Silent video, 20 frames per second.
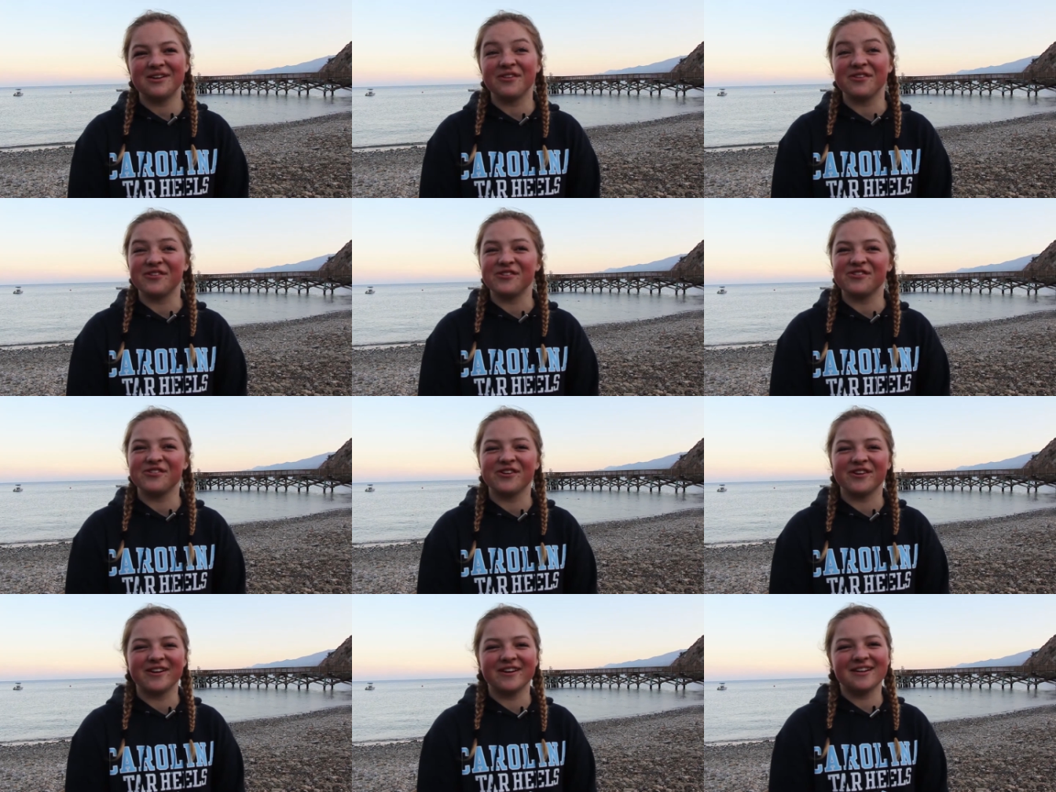all the
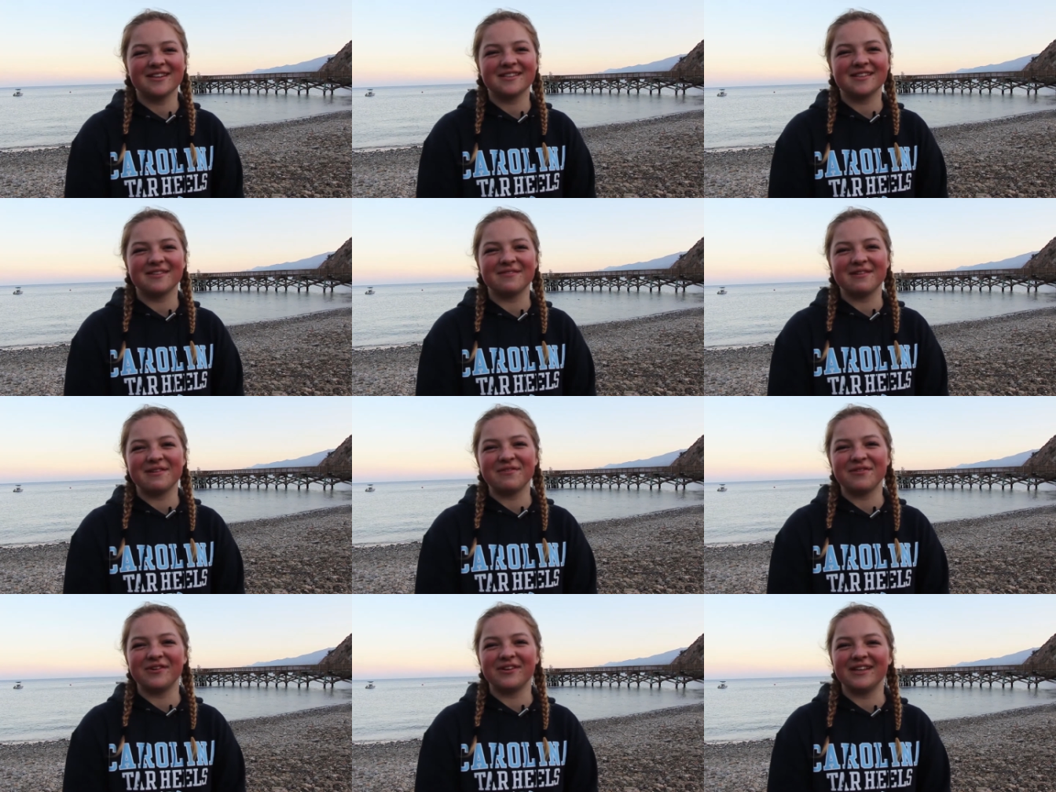sharks. I've
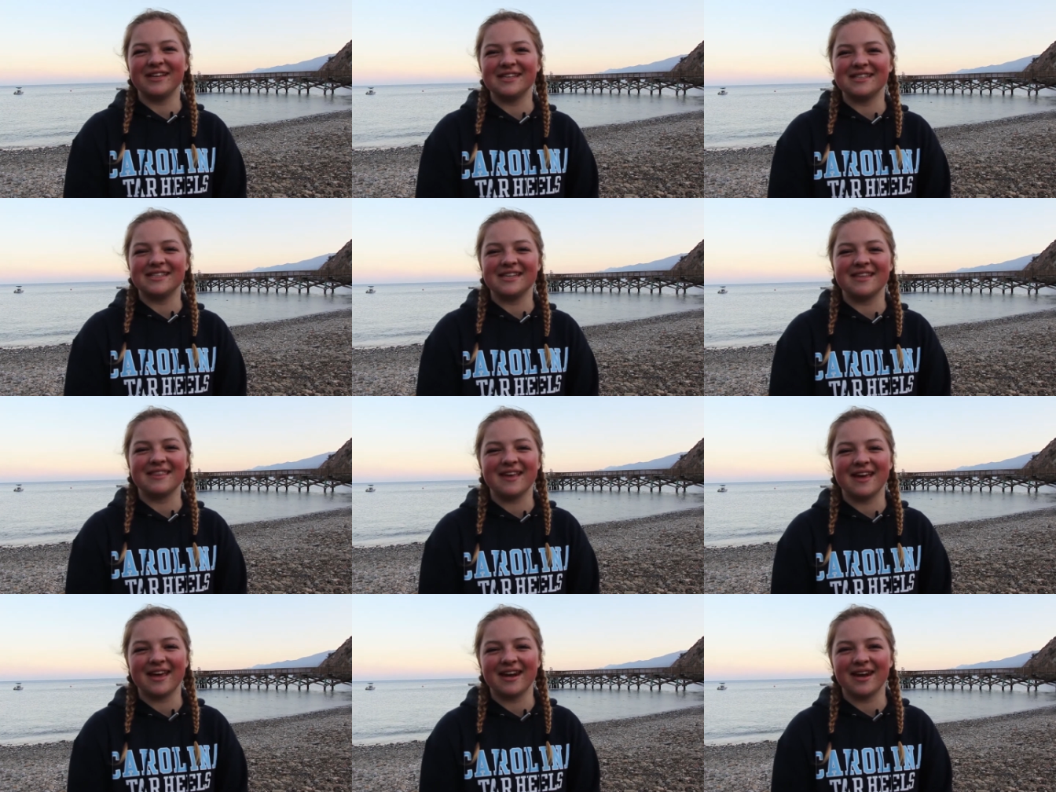never really
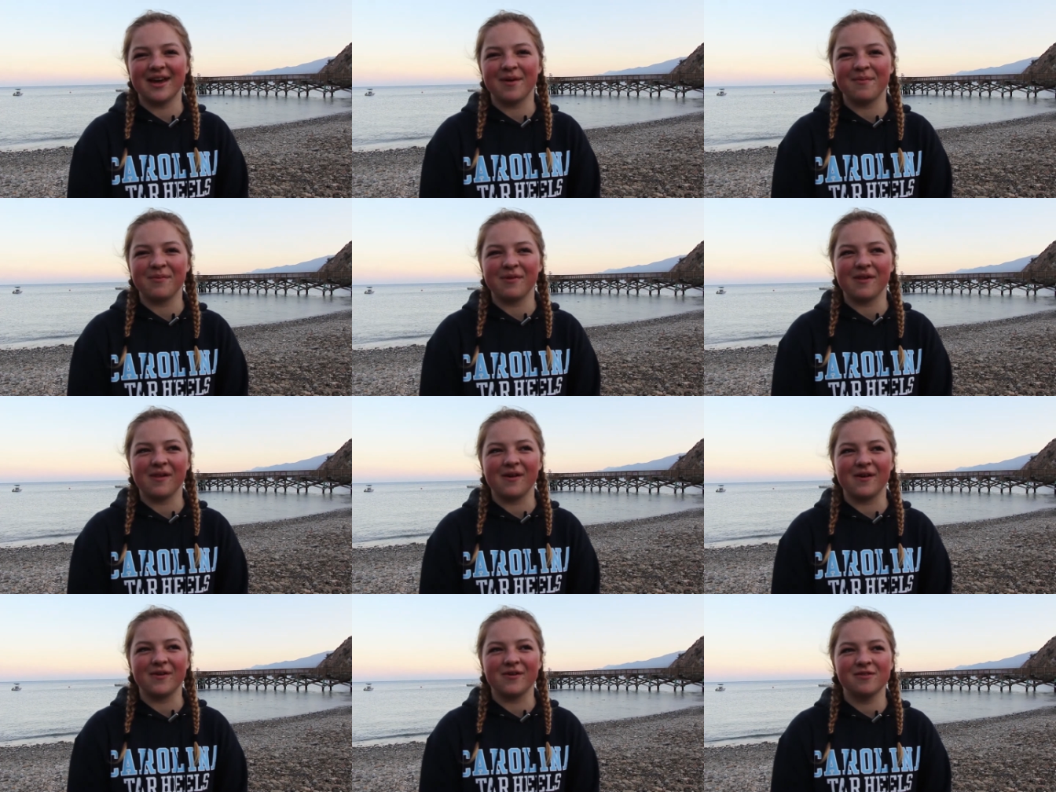seen that up
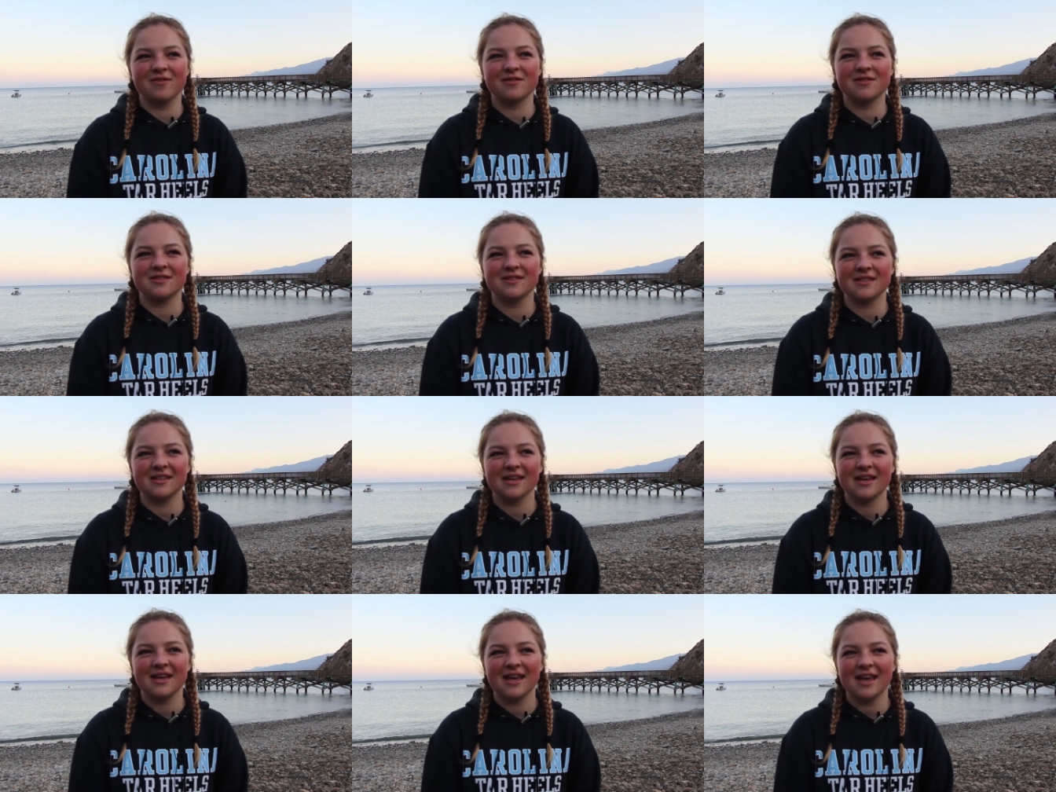close,
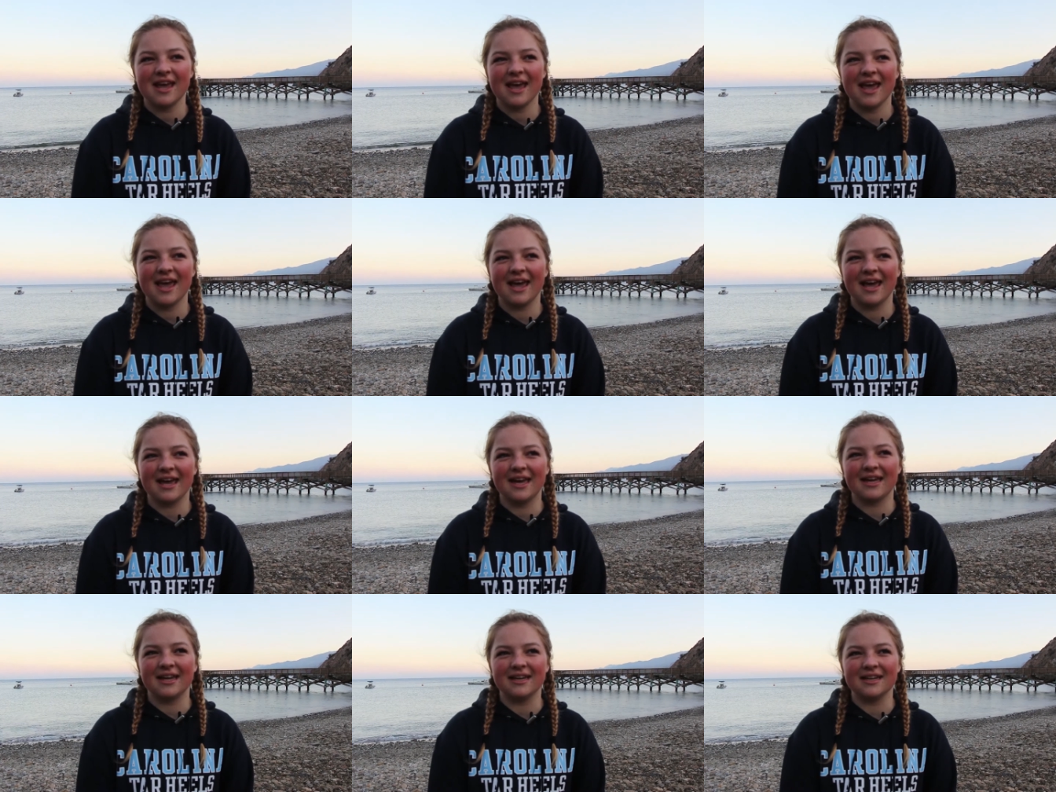
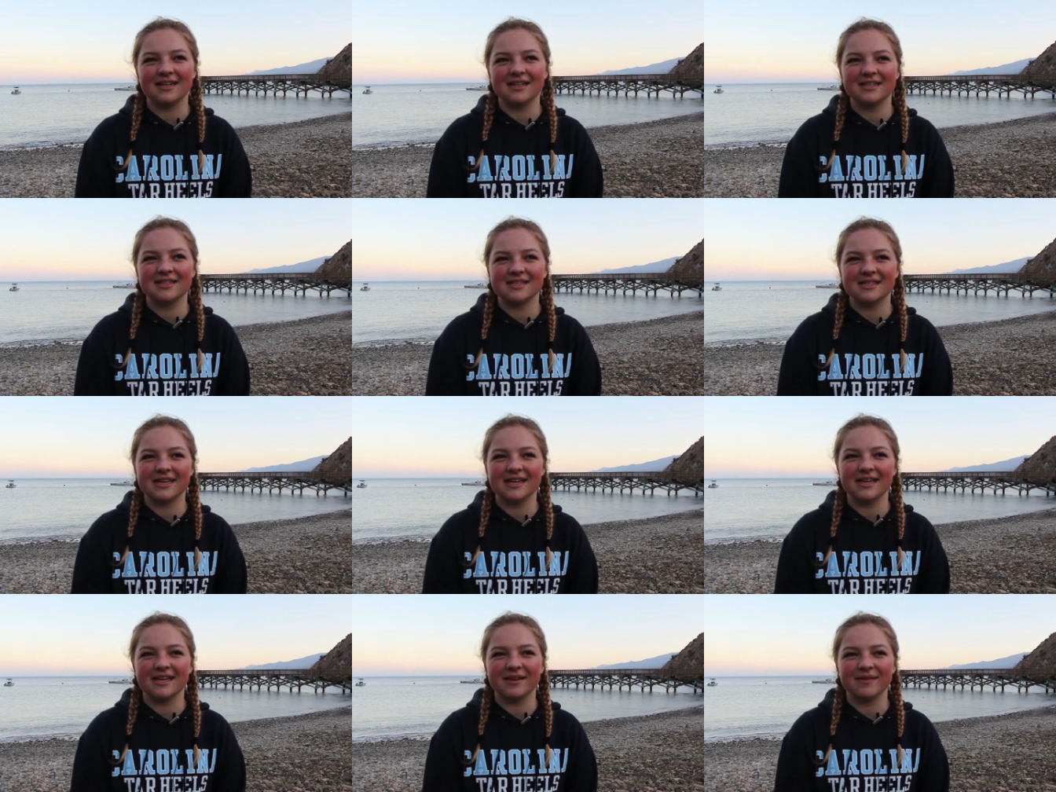and
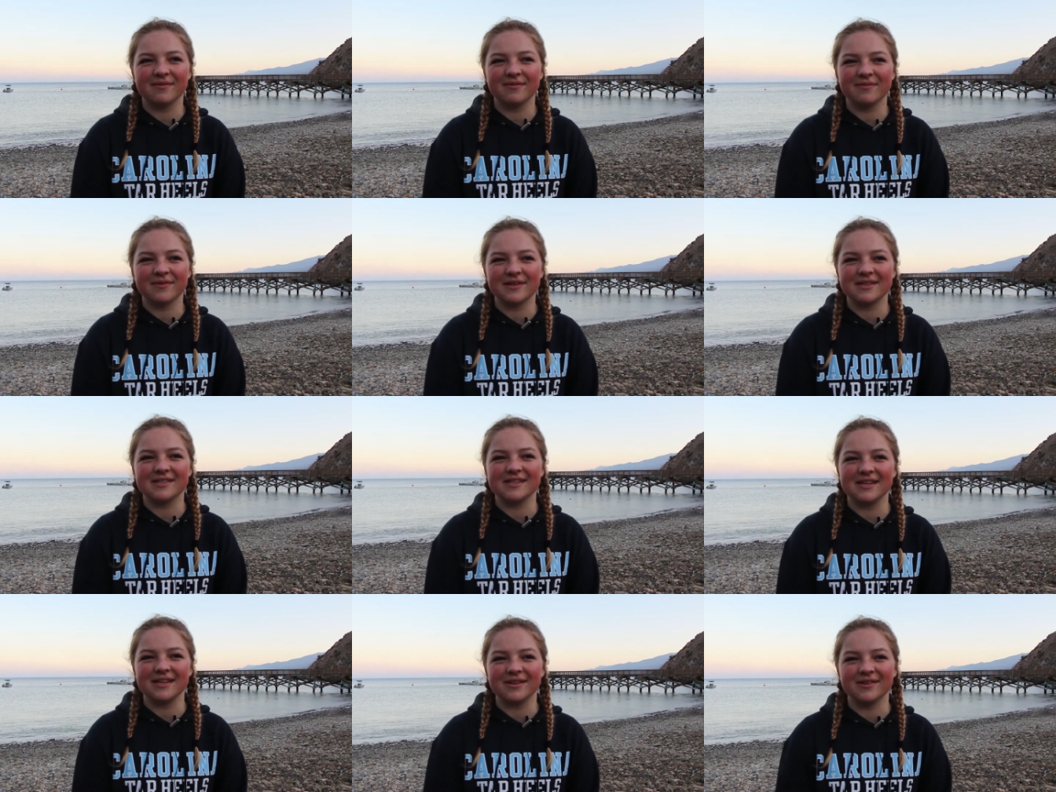seeing the
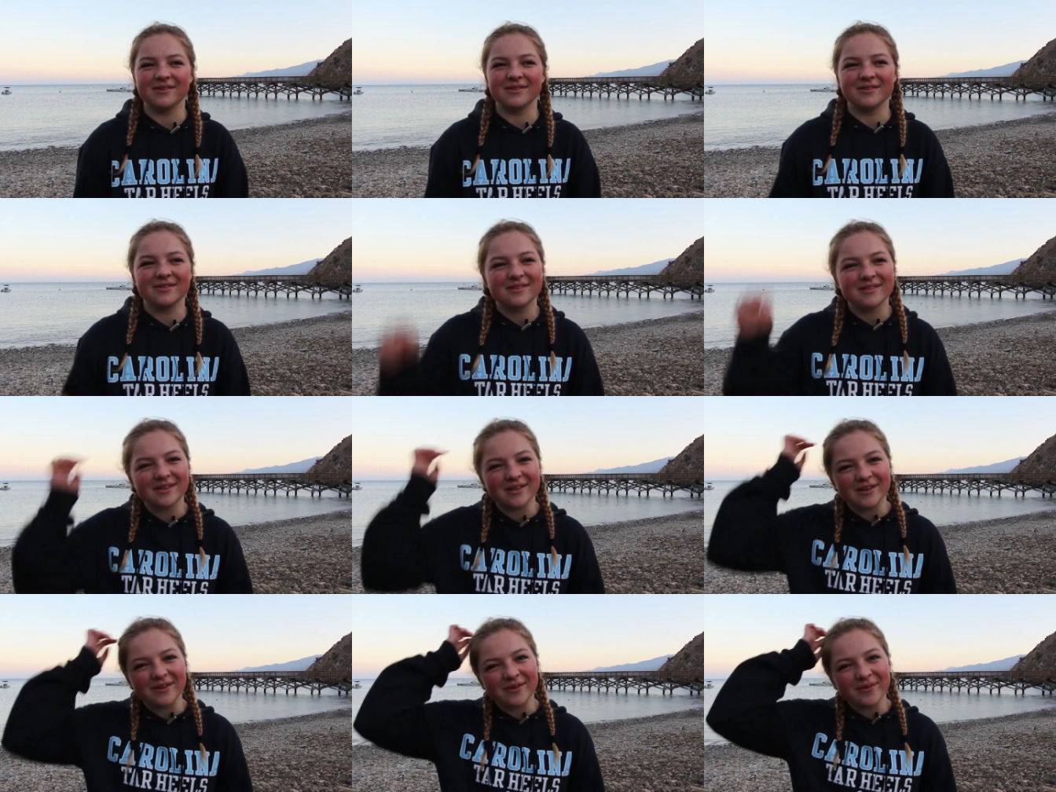seals
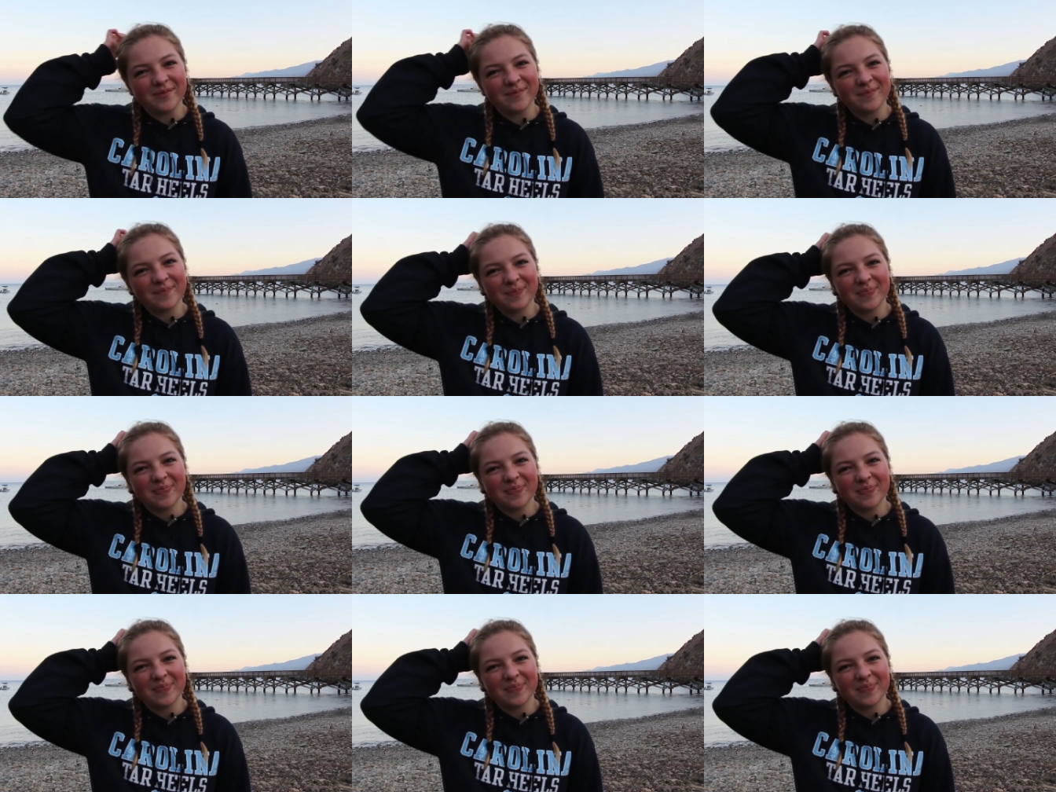too.